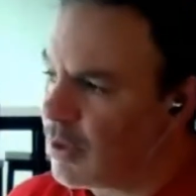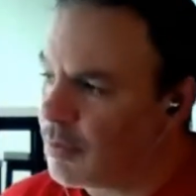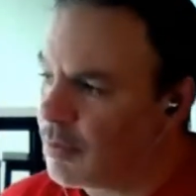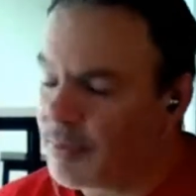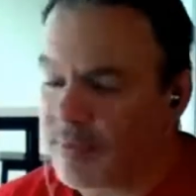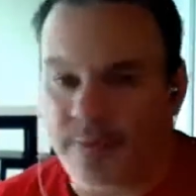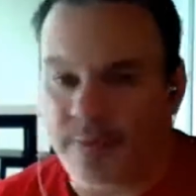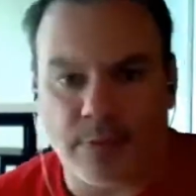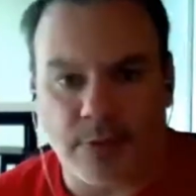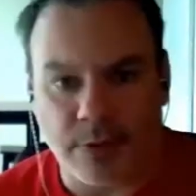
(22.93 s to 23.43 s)

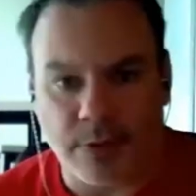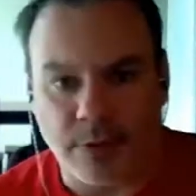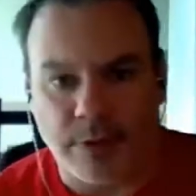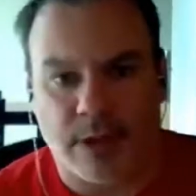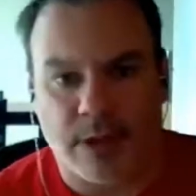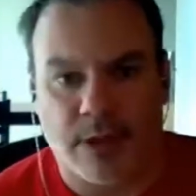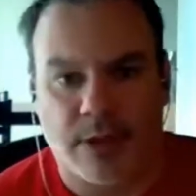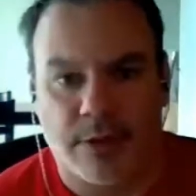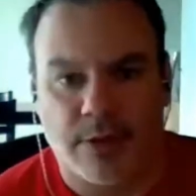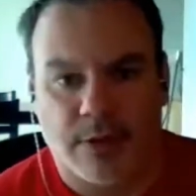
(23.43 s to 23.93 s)
Before going
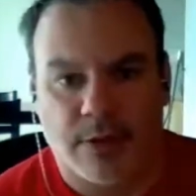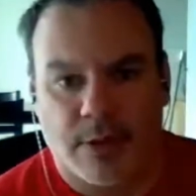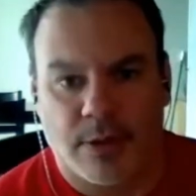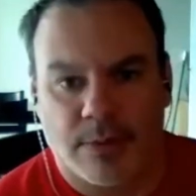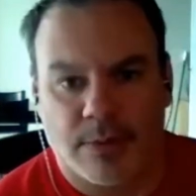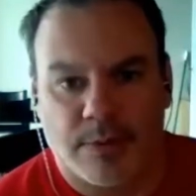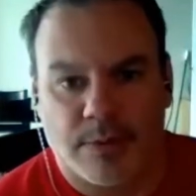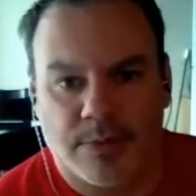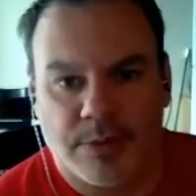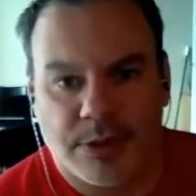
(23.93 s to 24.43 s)
on, though, I
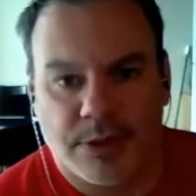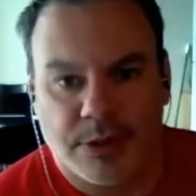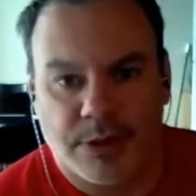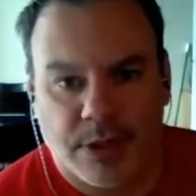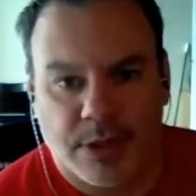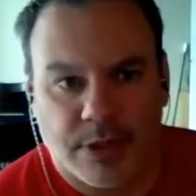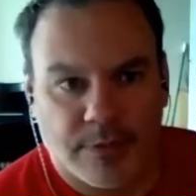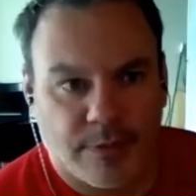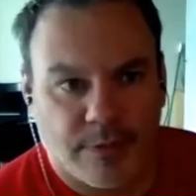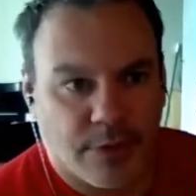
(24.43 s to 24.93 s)
would
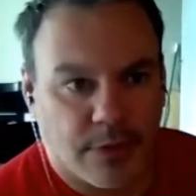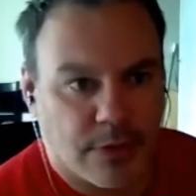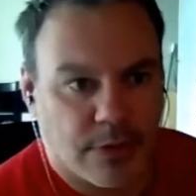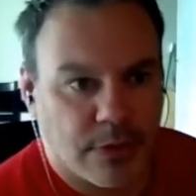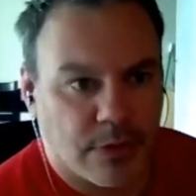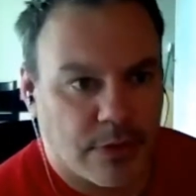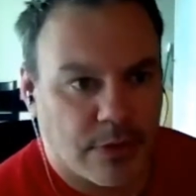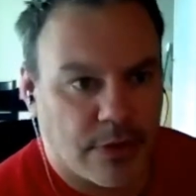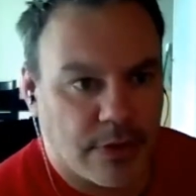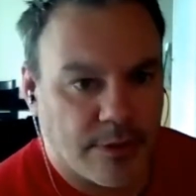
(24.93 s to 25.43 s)
appreciate if you could
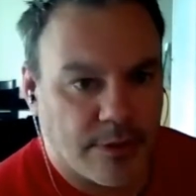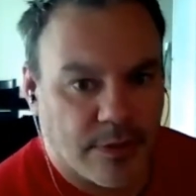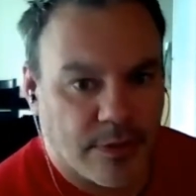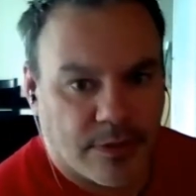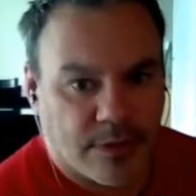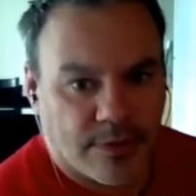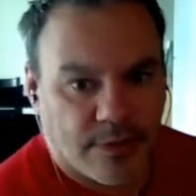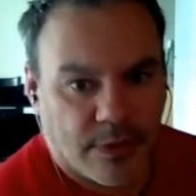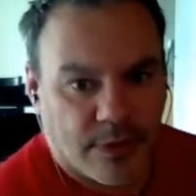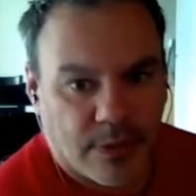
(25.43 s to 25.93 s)
give
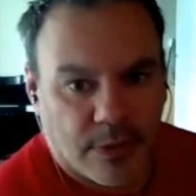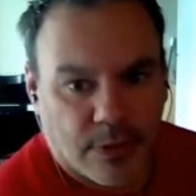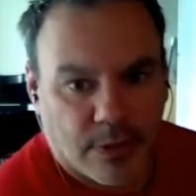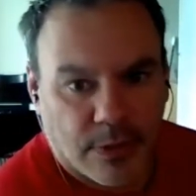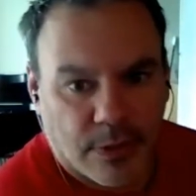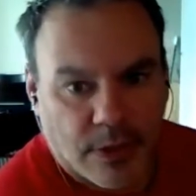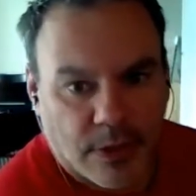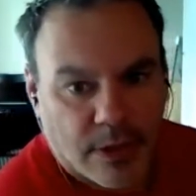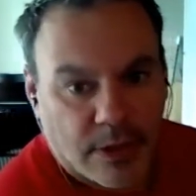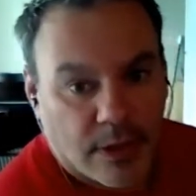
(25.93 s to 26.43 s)
this video a
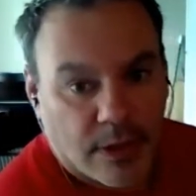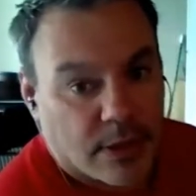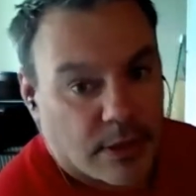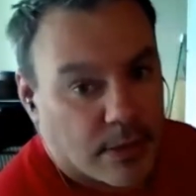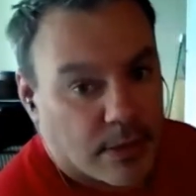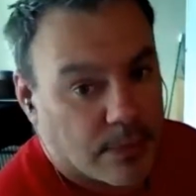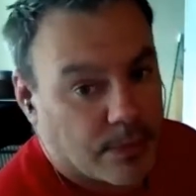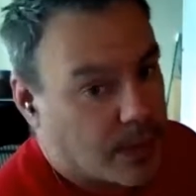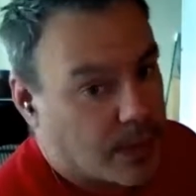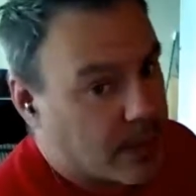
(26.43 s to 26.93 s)
like,
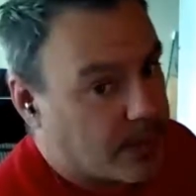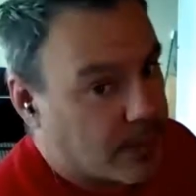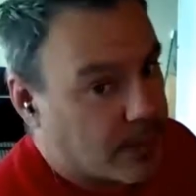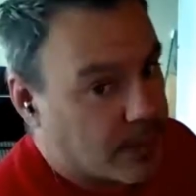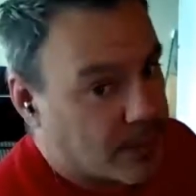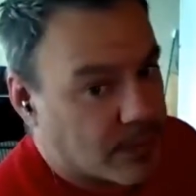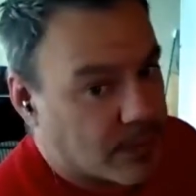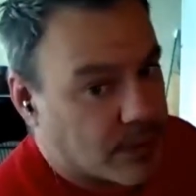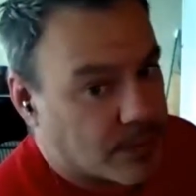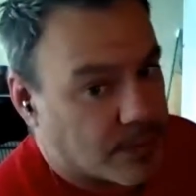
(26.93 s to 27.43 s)
maybe
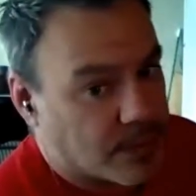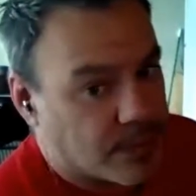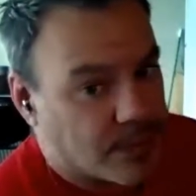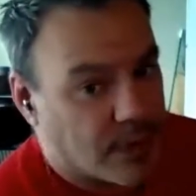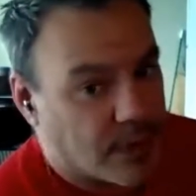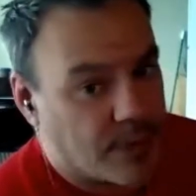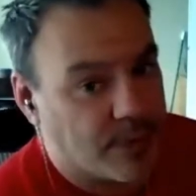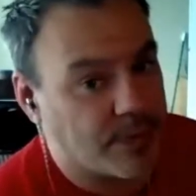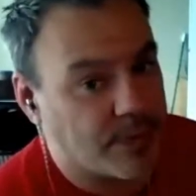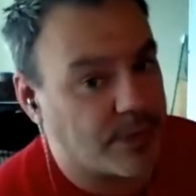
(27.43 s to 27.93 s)
even
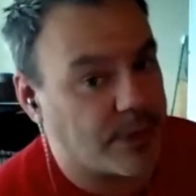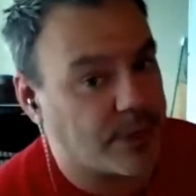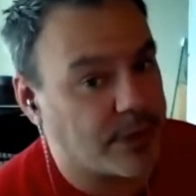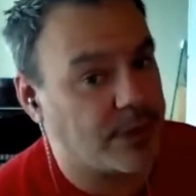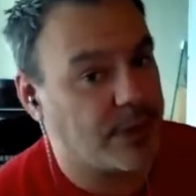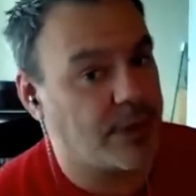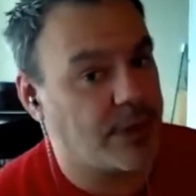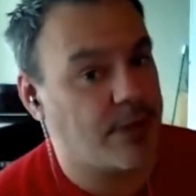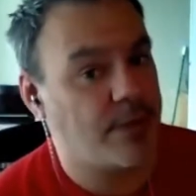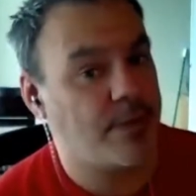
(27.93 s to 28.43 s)
subscribe to my
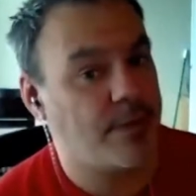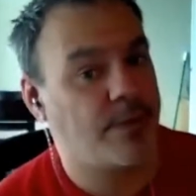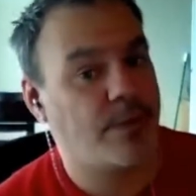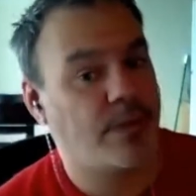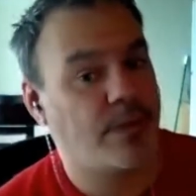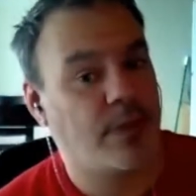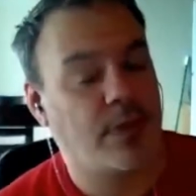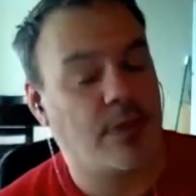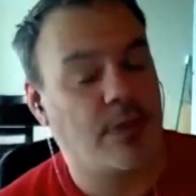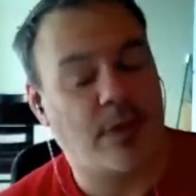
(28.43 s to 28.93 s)
channel.
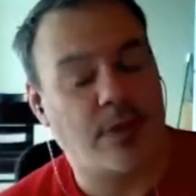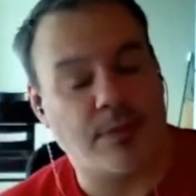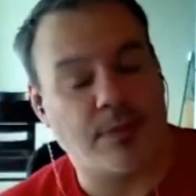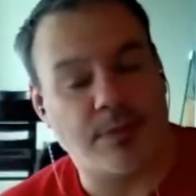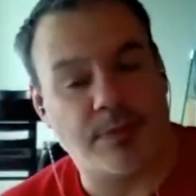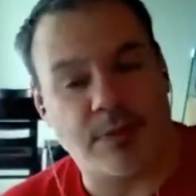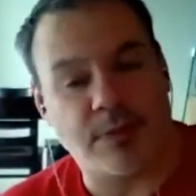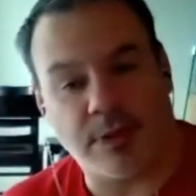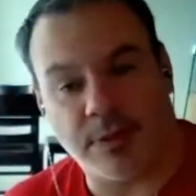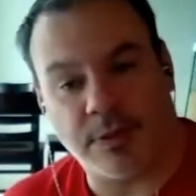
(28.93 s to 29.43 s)
I would
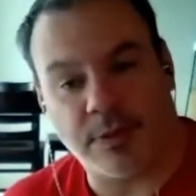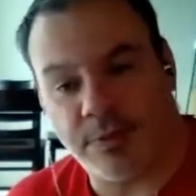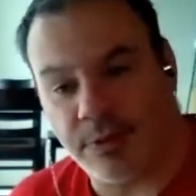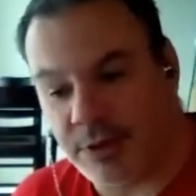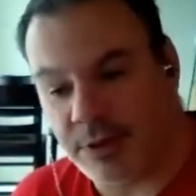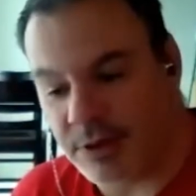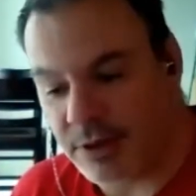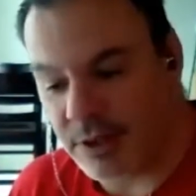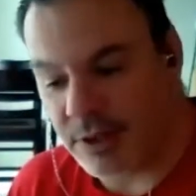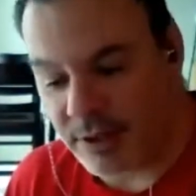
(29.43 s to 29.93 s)
really
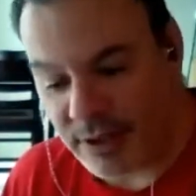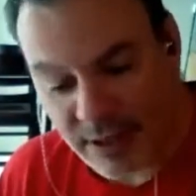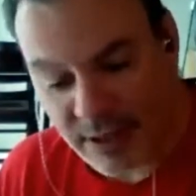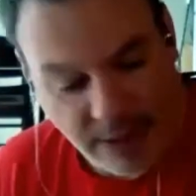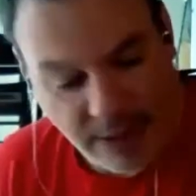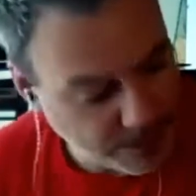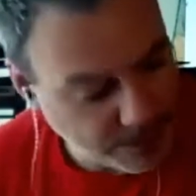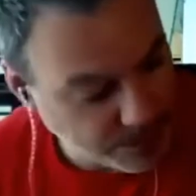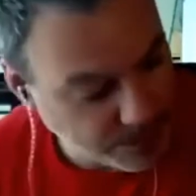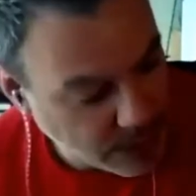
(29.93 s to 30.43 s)
appreciate
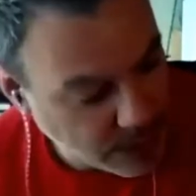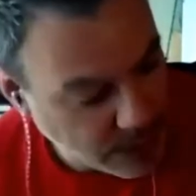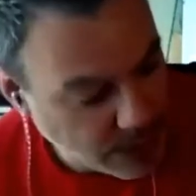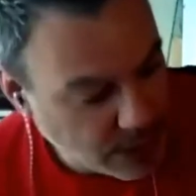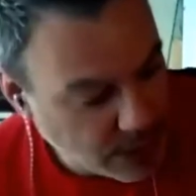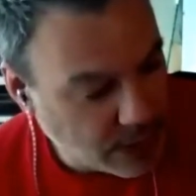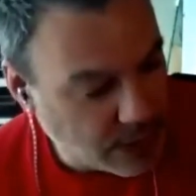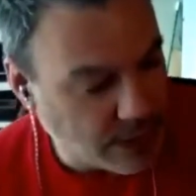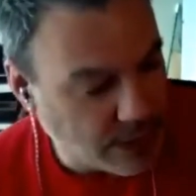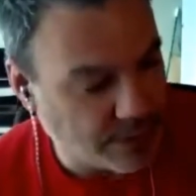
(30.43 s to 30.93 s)
that.
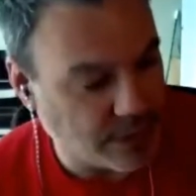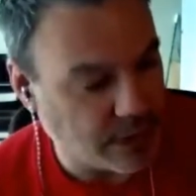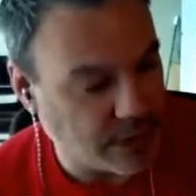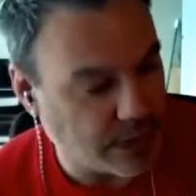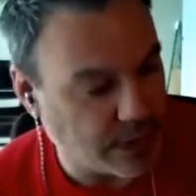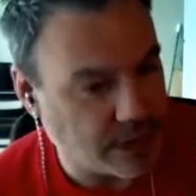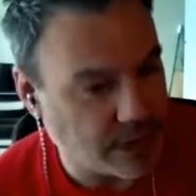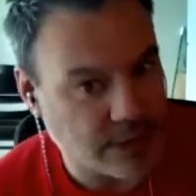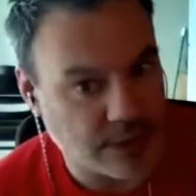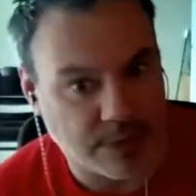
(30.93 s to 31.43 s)
Every
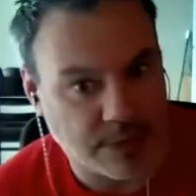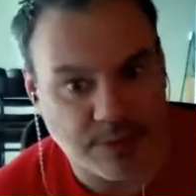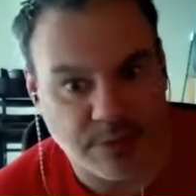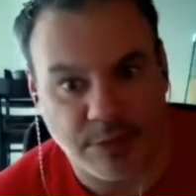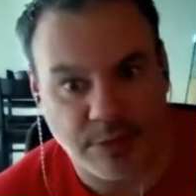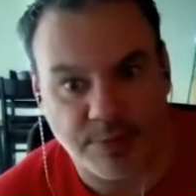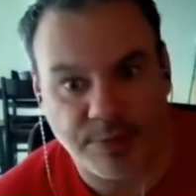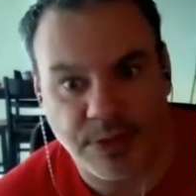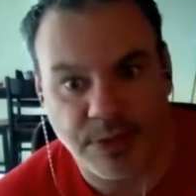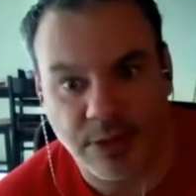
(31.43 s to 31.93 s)
like and
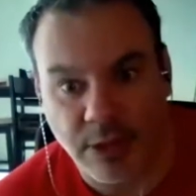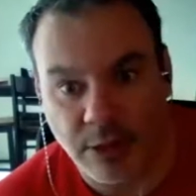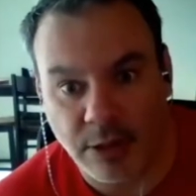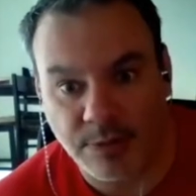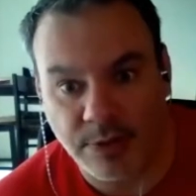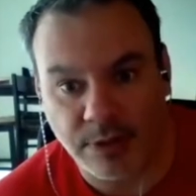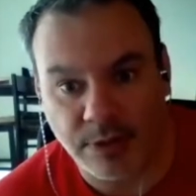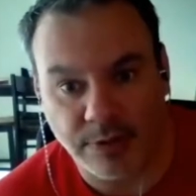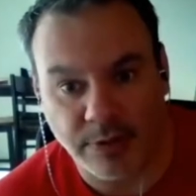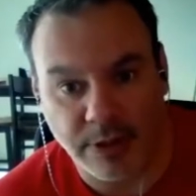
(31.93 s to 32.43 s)
subscription
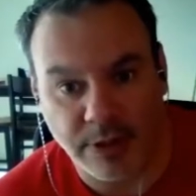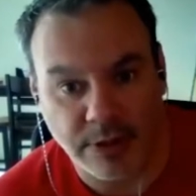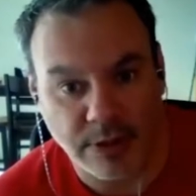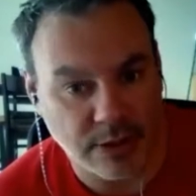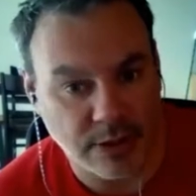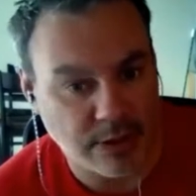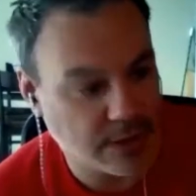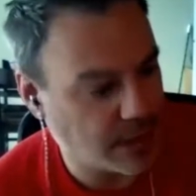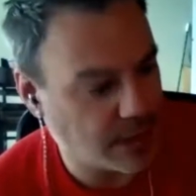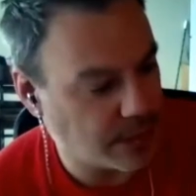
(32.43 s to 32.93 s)
helps a great
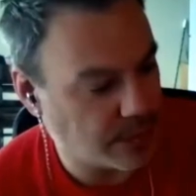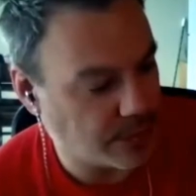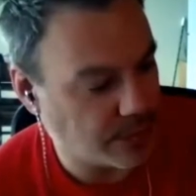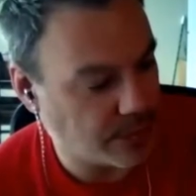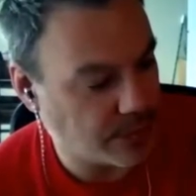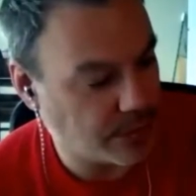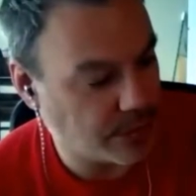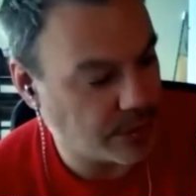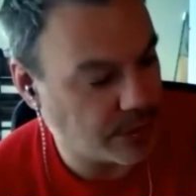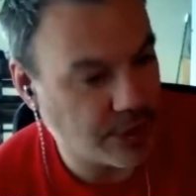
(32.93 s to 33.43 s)
deal as I
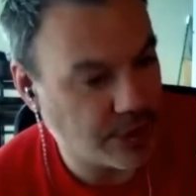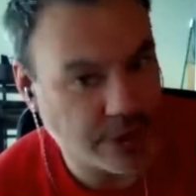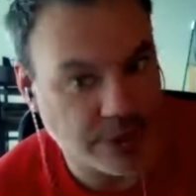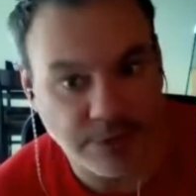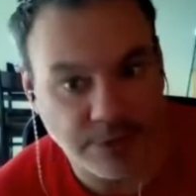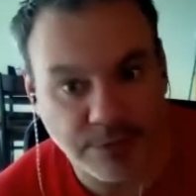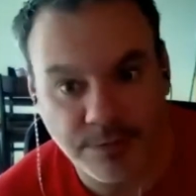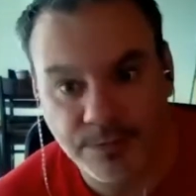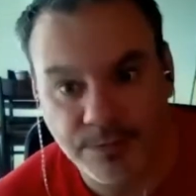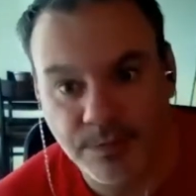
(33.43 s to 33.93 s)
grow this channel.